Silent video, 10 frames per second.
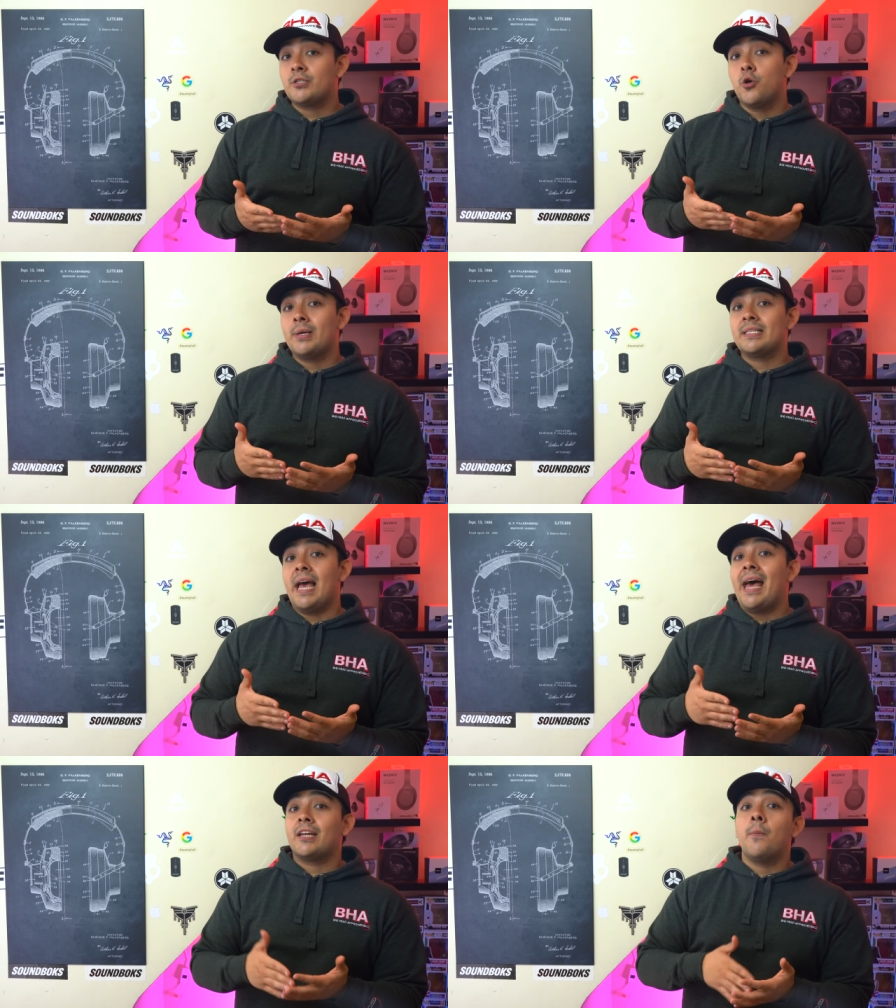is going
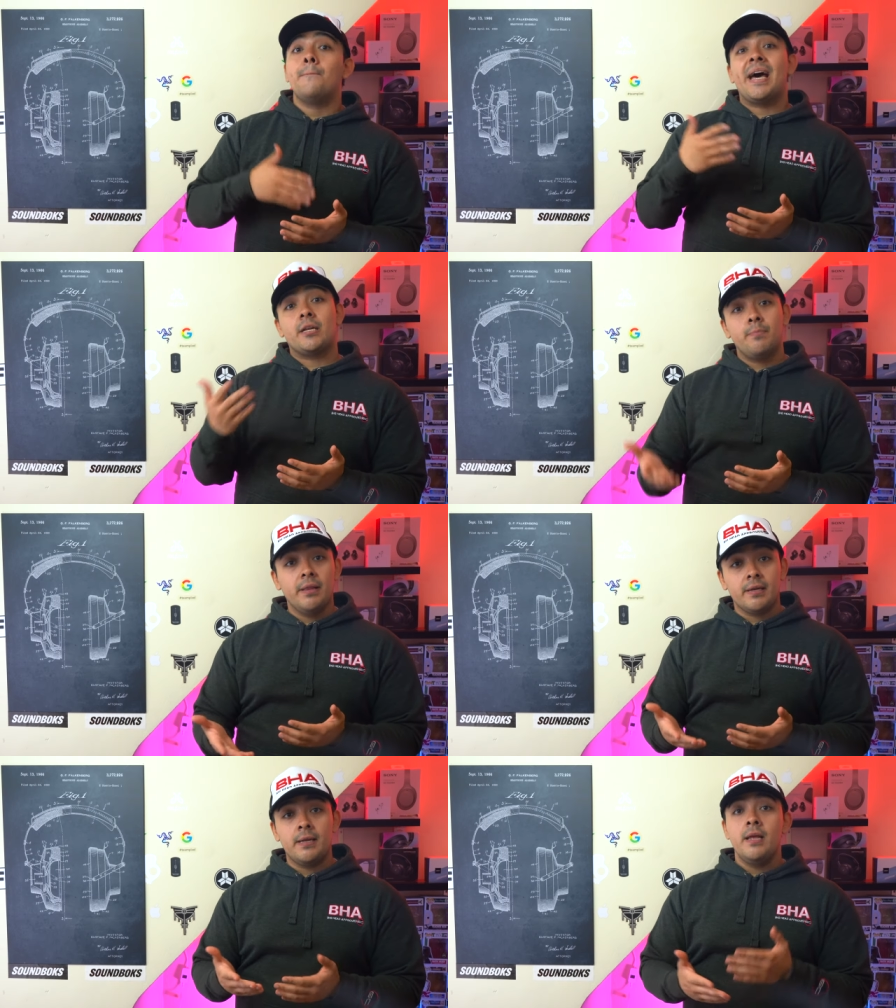to add
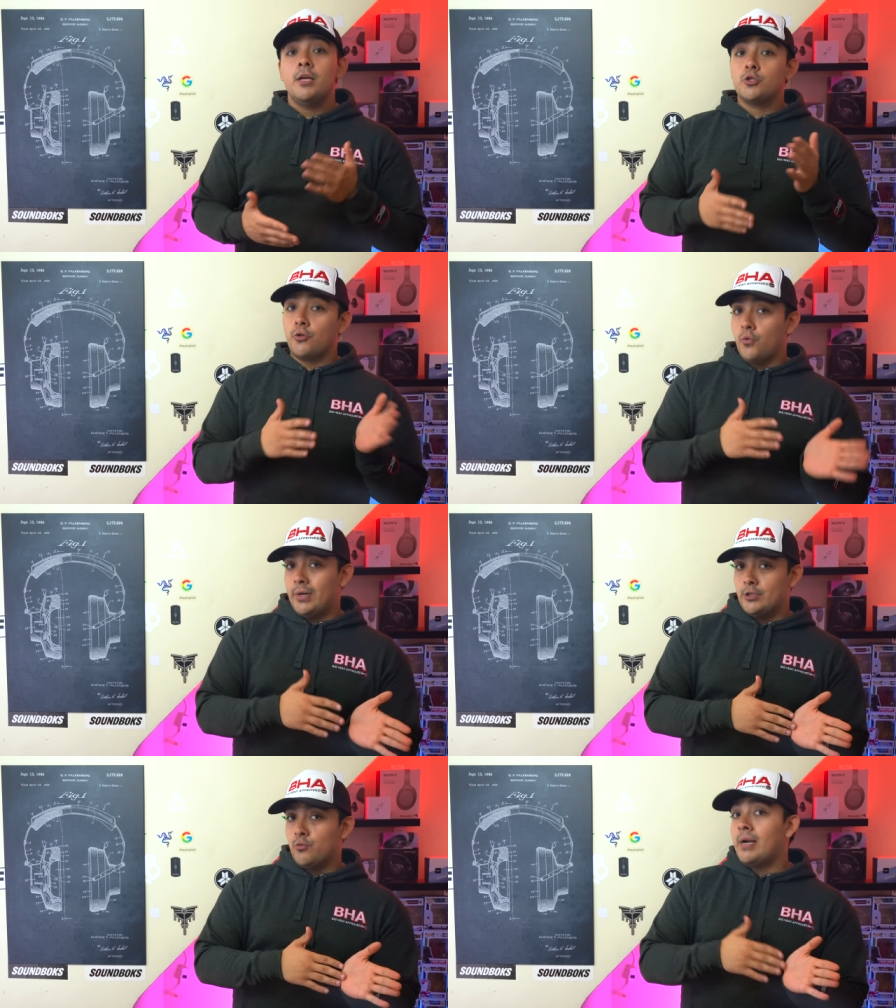compatibility to the
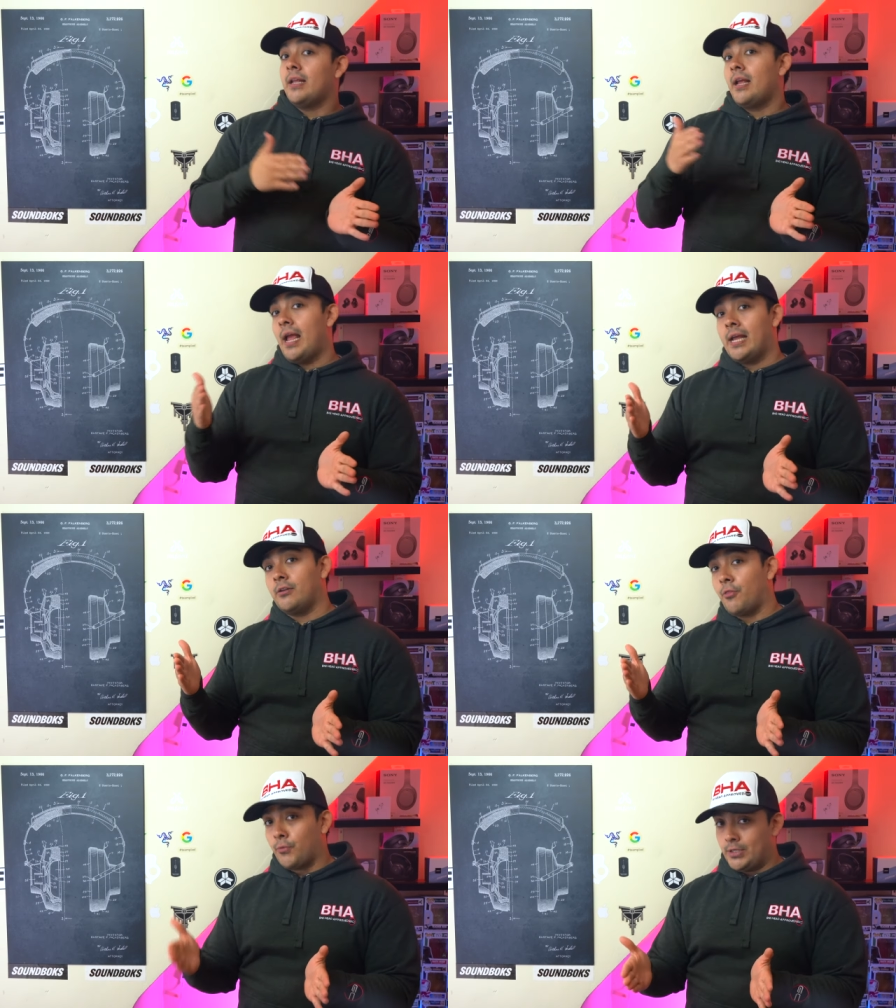120
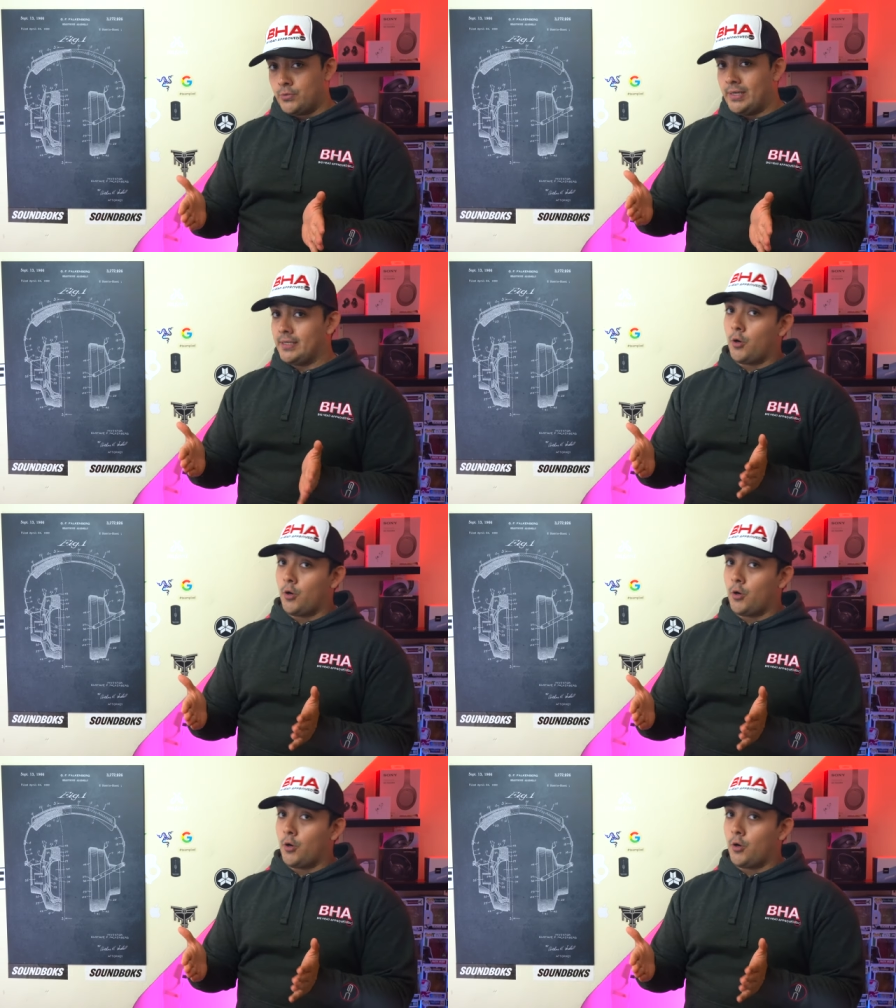and 320.